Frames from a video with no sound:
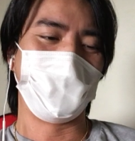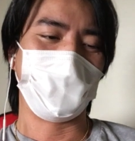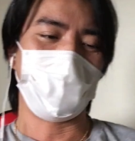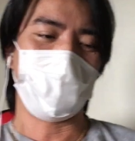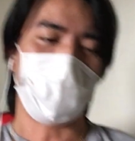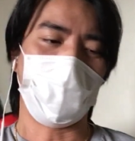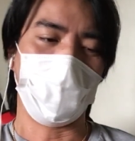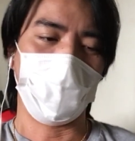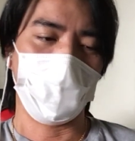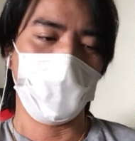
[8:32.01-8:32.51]

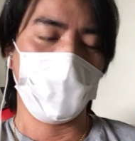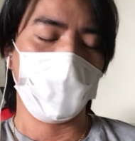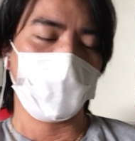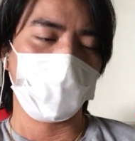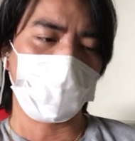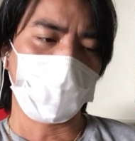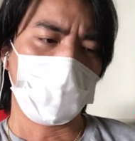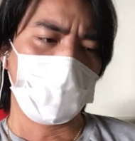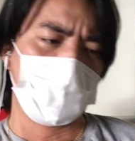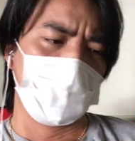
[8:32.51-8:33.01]
yeah
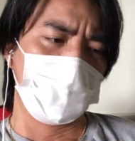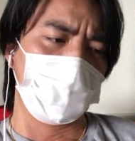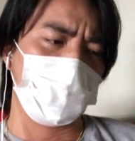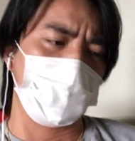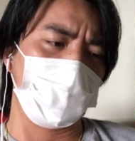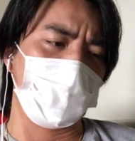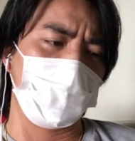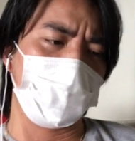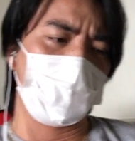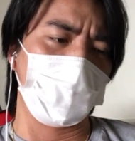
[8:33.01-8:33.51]
so
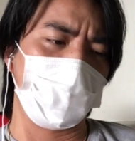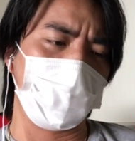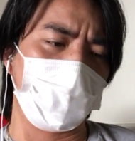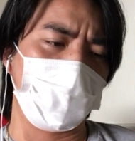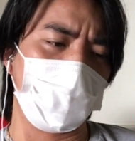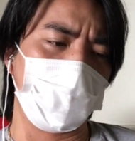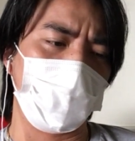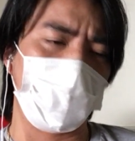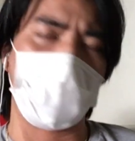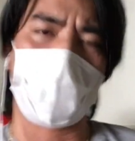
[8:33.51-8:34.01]

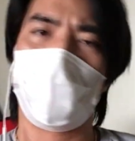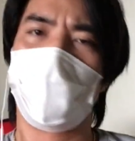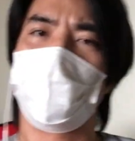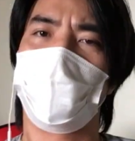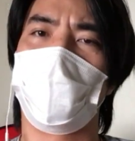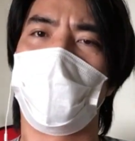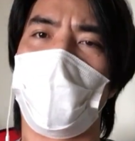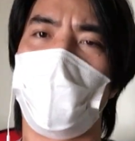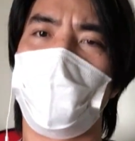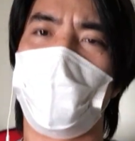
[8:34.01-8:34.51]

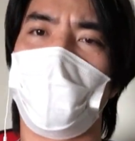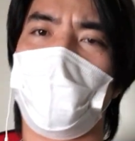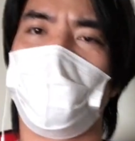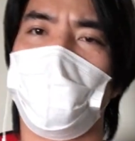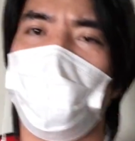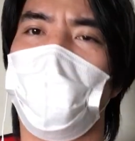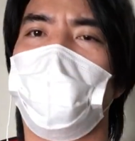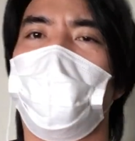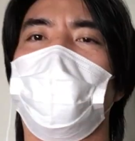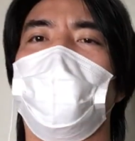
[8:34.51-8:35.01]
um, i'm not
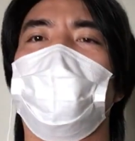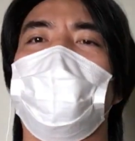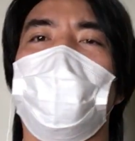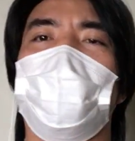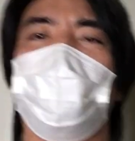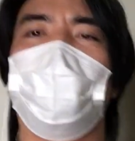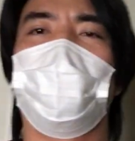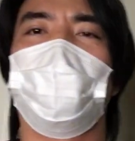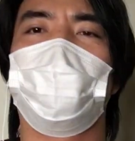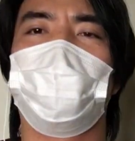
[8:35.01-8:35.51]
too worried
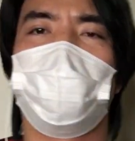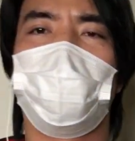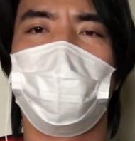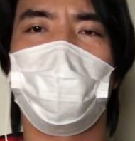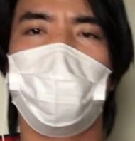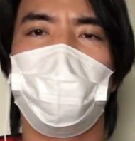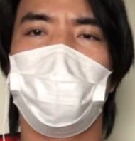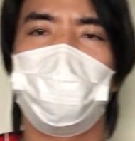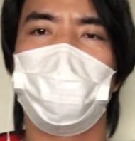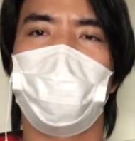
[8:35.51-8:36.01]
about it
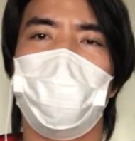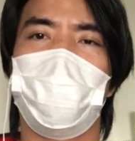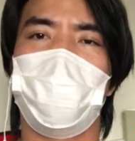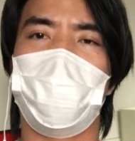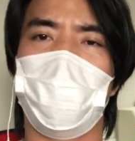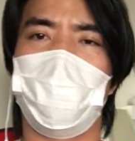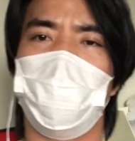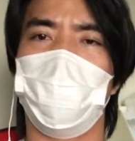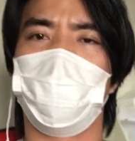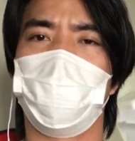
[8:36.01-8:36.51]
promoting right
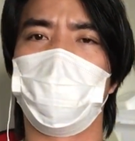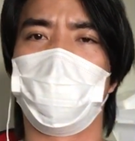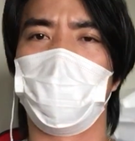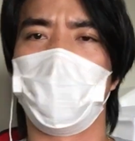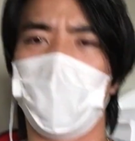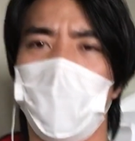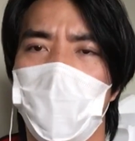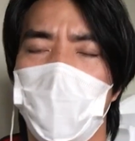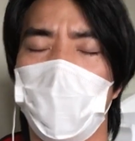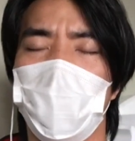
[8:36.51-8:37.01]
now
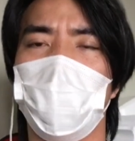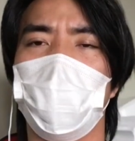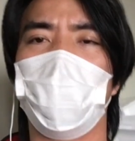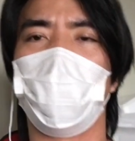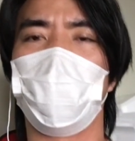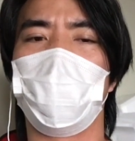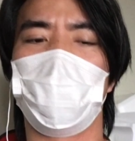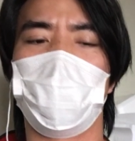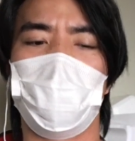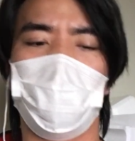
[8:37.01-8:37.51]

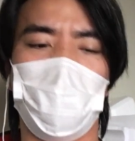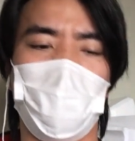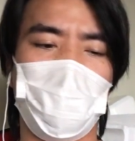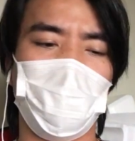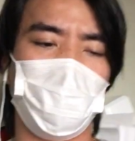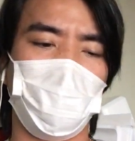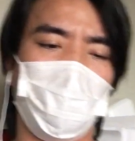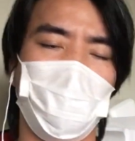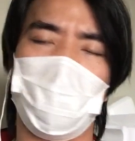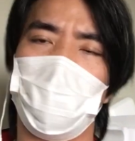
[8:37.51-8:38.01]
more
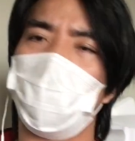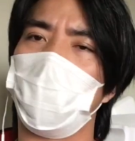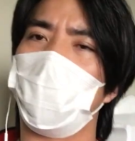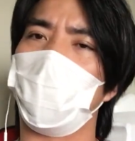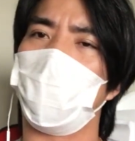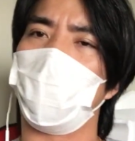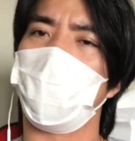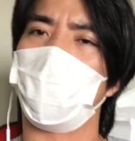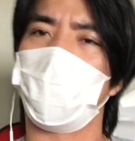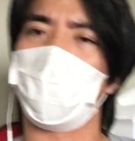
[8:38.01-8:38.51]
i'm
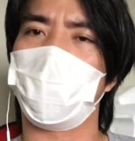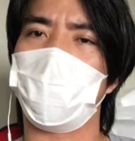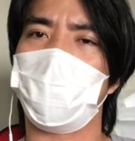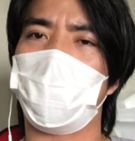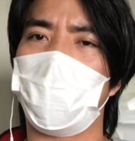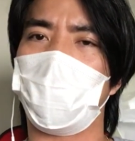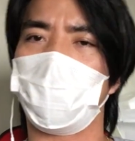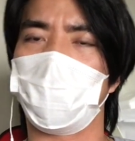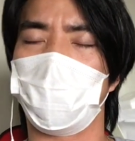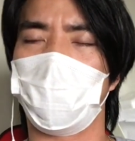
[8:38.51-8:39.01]
worried
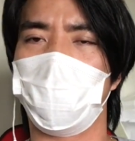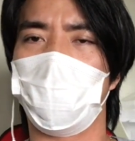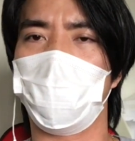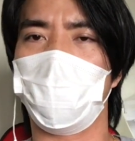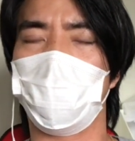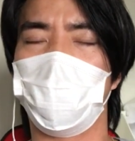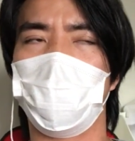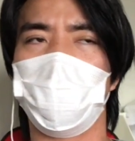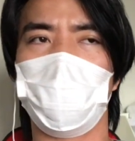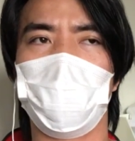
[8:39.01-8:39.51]
about the
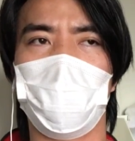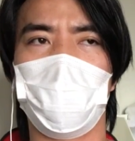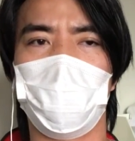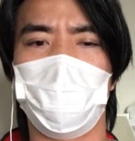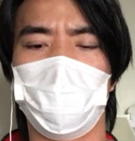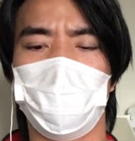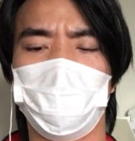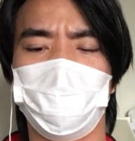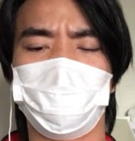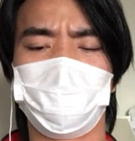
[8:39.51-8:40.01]
whole
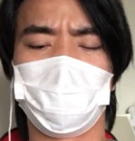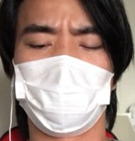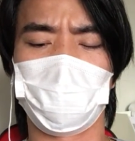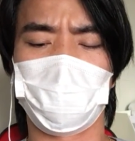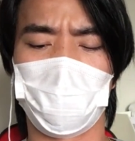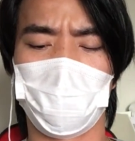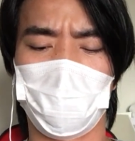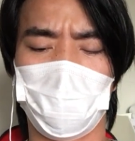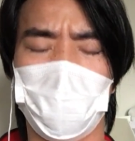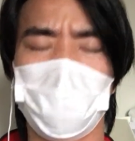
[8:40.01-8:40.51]
um,
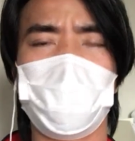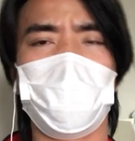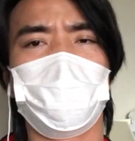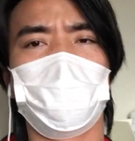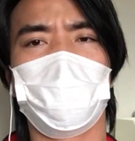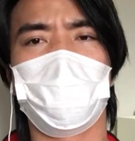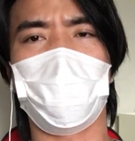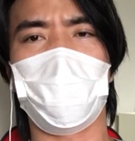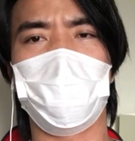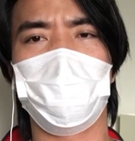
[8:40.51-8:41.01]
the
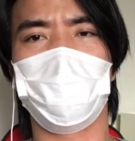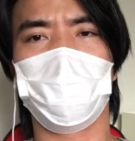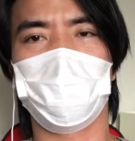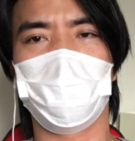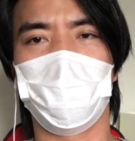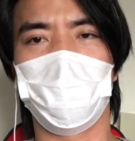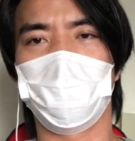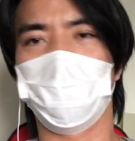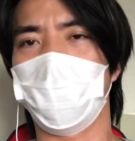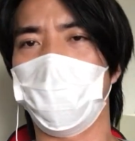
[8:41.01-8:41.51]
subscriber
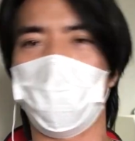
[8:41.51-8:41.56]
thing.